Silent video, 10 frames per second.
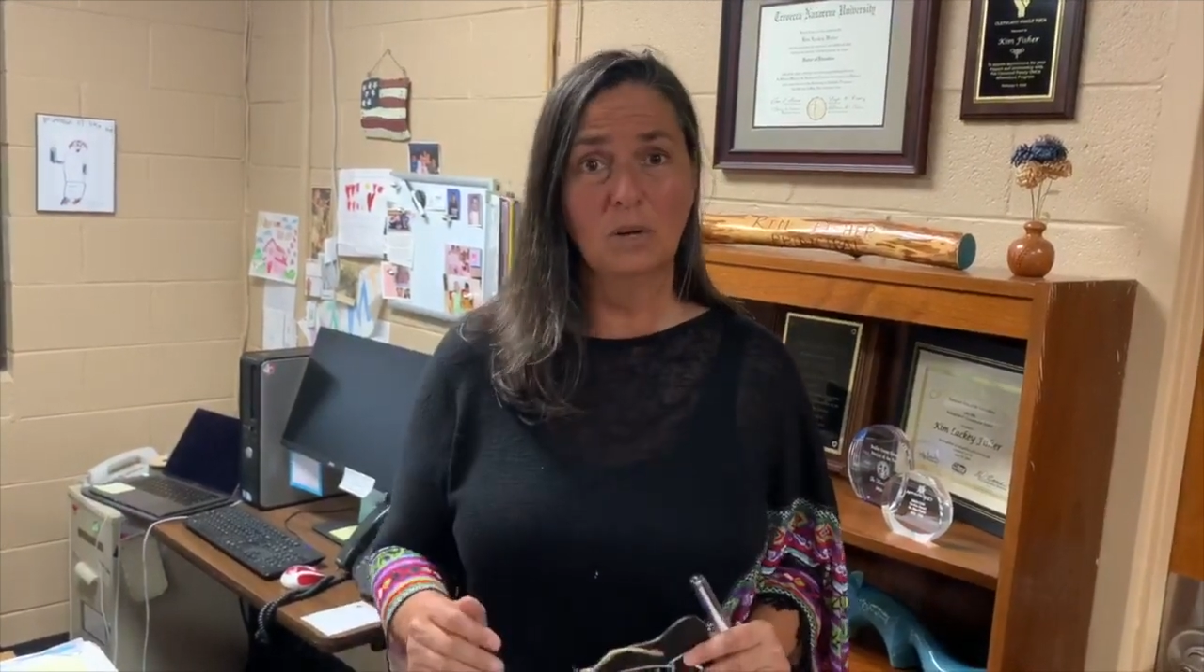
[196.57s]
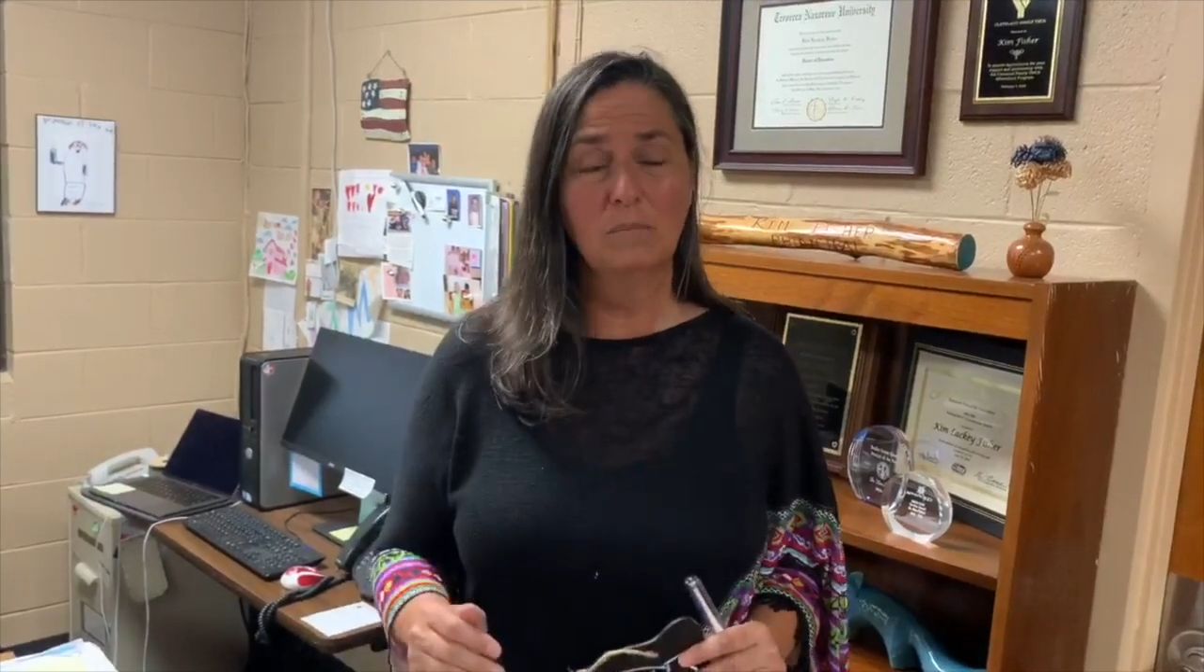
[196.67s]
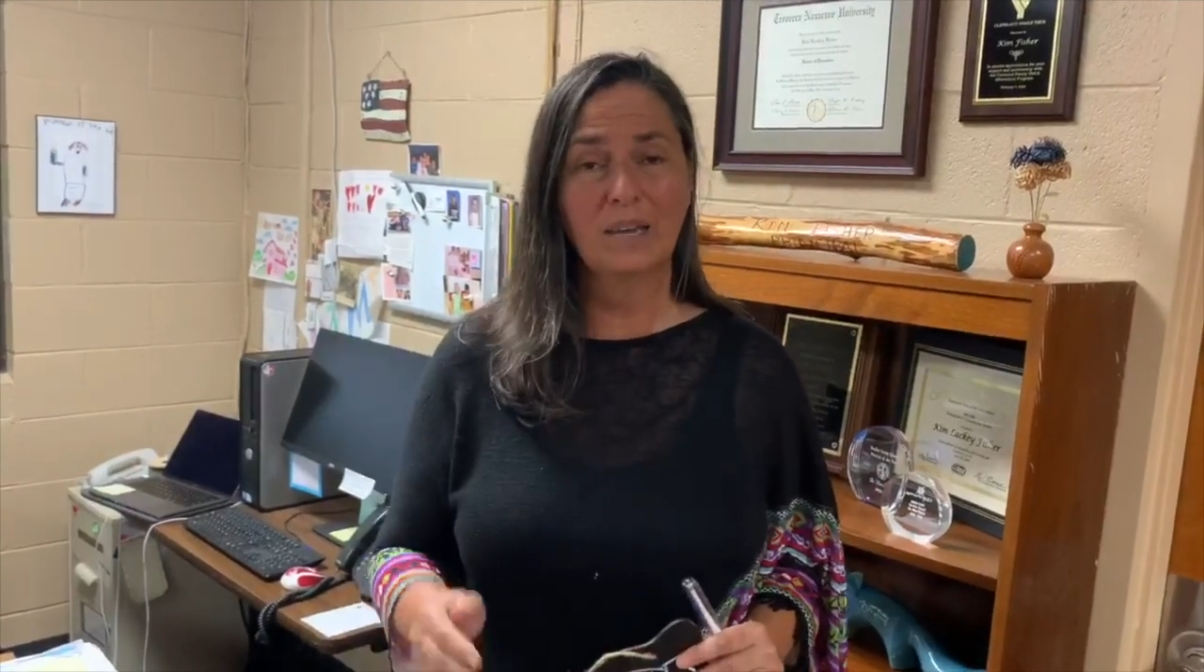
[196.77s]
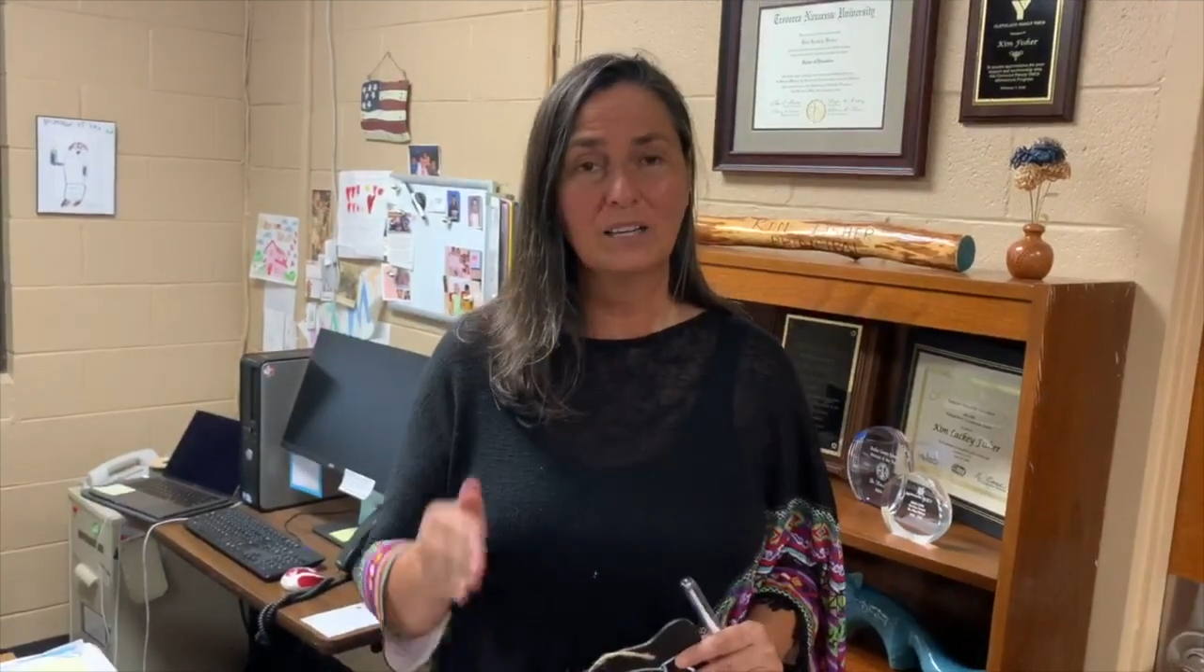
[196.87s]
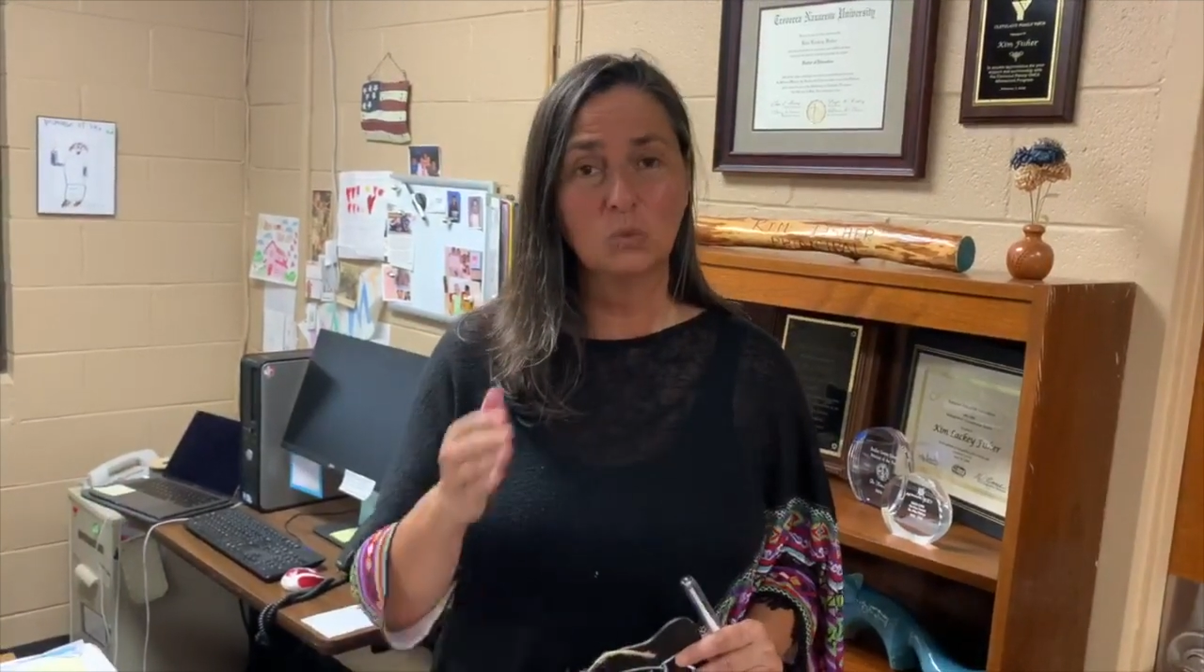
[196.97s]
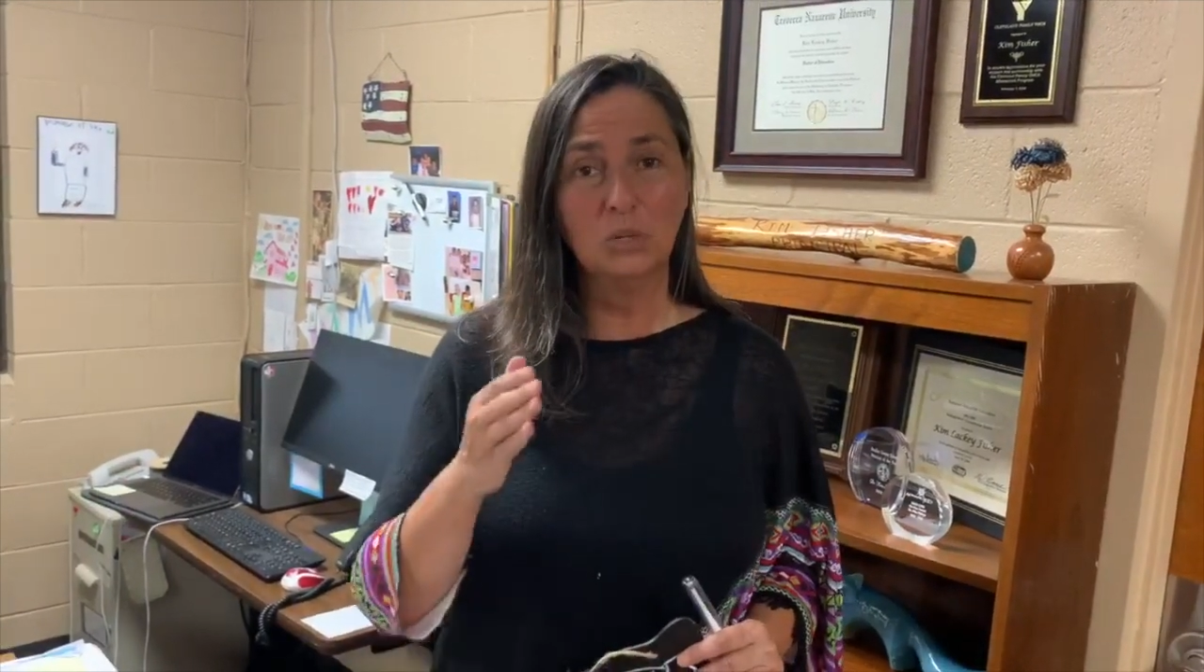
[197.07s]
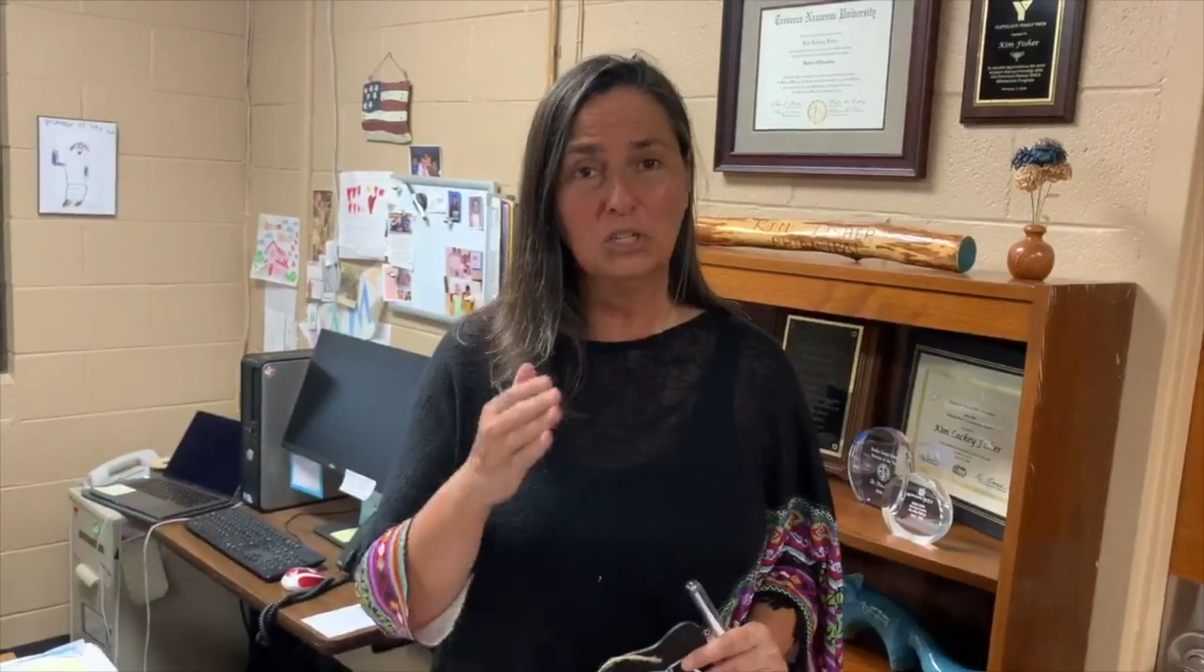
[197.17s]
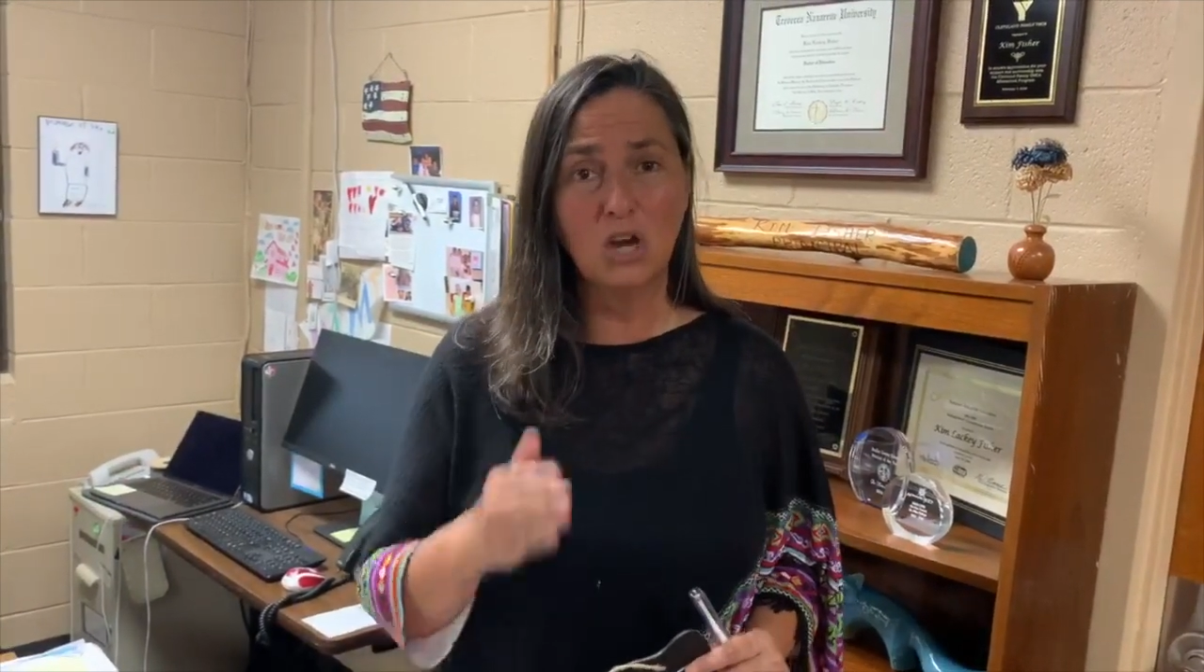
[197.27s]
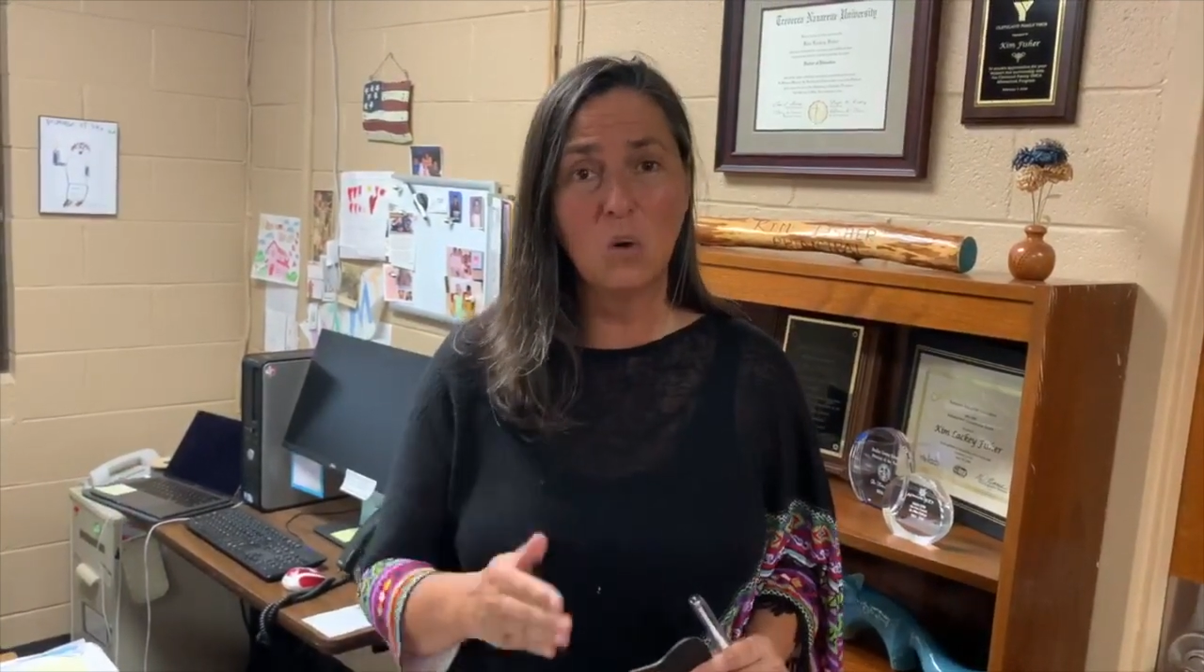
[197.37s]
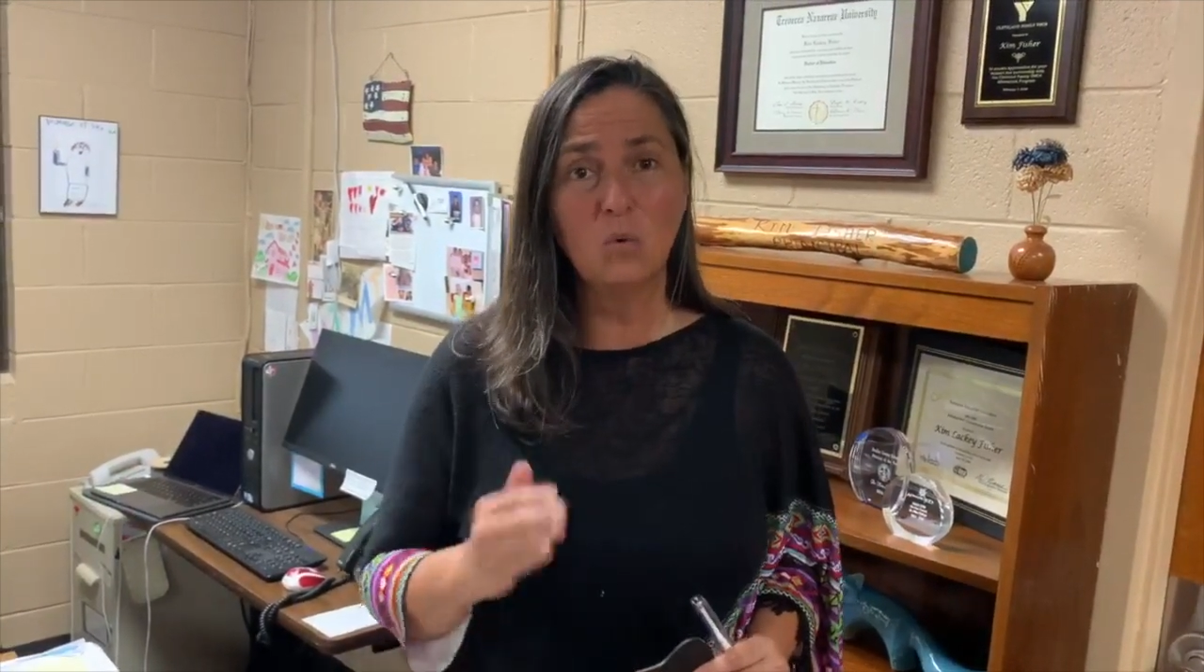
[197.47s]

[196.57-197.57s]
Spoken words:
because we don't